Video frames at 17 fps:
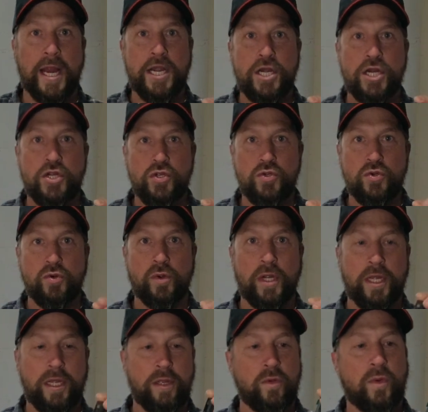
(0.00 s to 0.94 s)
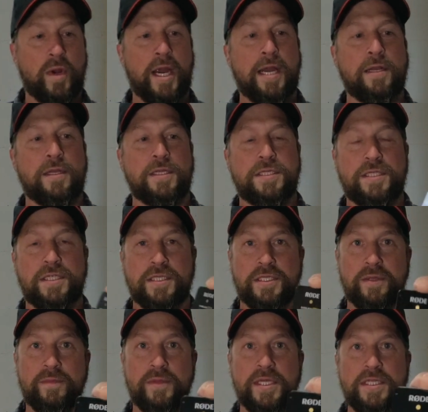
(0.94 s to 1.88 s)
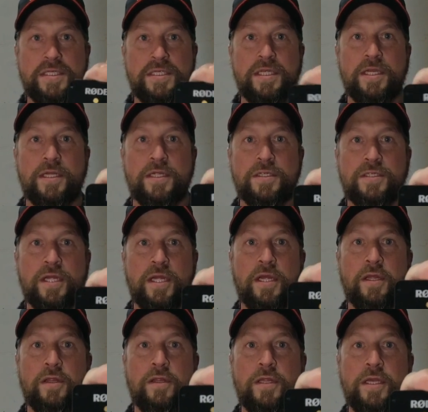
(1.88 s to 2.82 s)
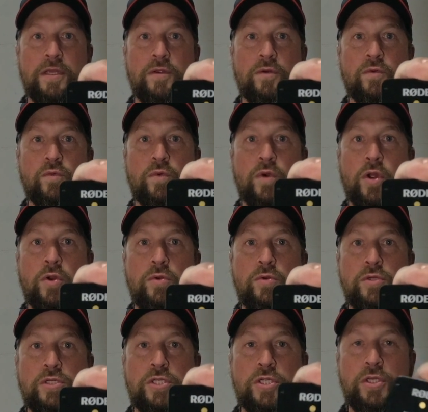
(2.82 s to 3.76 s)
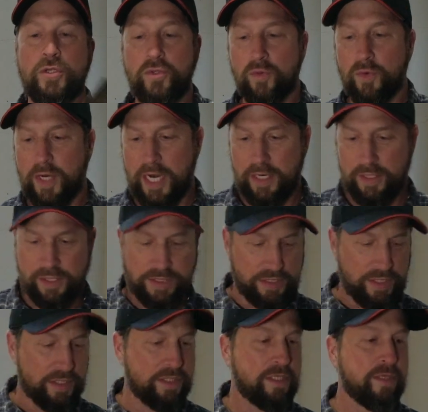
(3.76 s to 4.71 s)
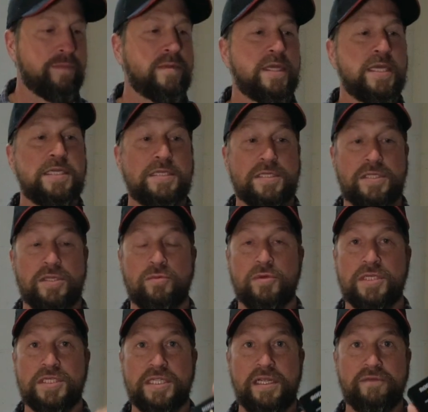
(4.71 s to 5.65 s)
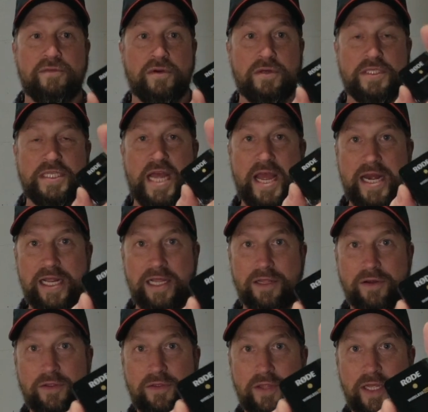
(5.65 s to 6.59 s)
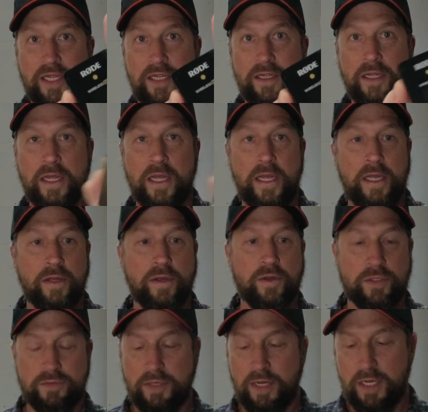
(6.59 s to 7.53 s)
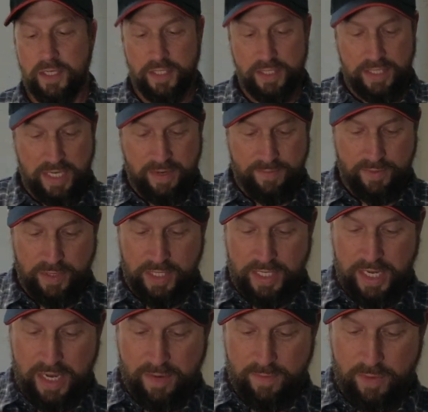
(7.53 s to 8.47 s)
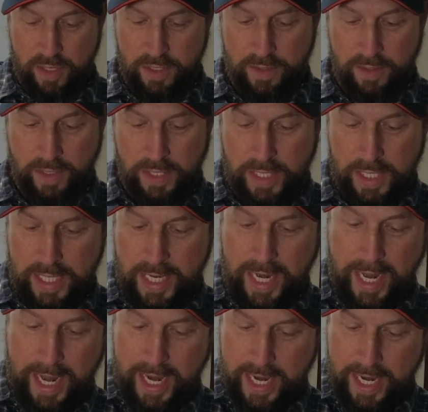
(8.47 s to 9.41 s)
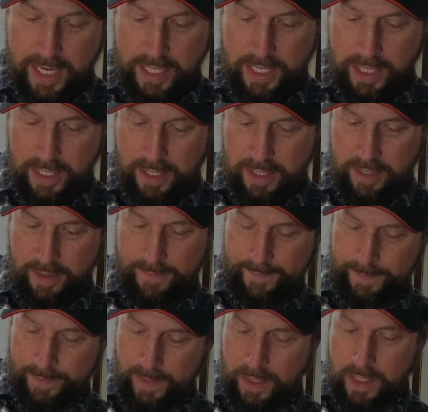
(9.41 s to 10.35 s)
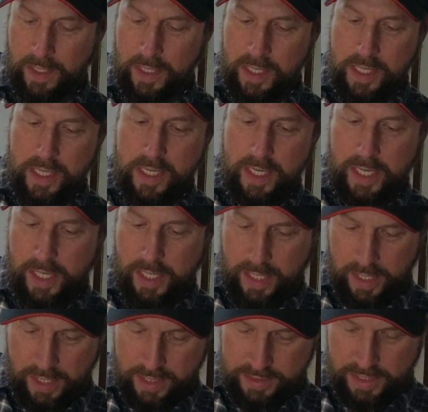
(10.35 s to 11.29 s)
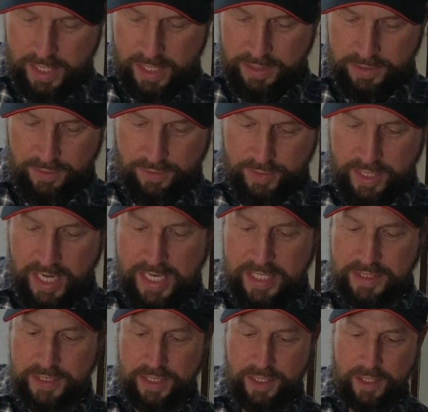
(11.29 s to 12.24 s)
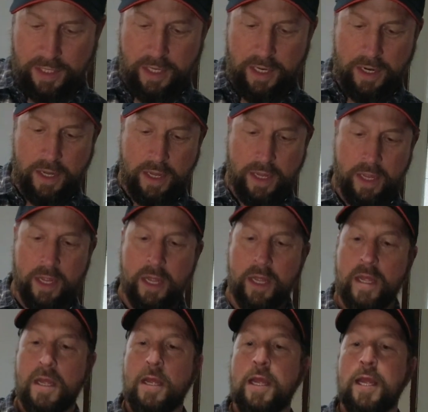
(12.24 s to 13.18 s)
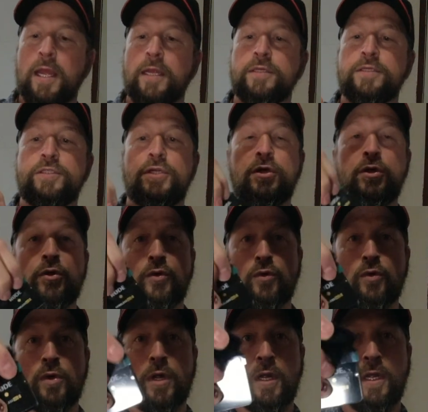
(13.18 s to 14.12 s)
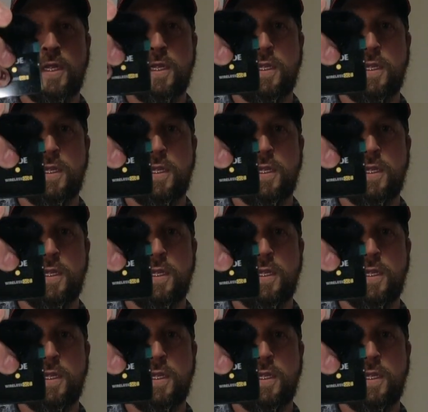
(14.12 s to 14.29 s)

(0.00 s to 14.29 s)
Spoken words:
new wireless system. This is the Rode 2 wireless system. This is the receiver. Tiny little thing, hooks right on the top of the camera. And it has a nice little case here and two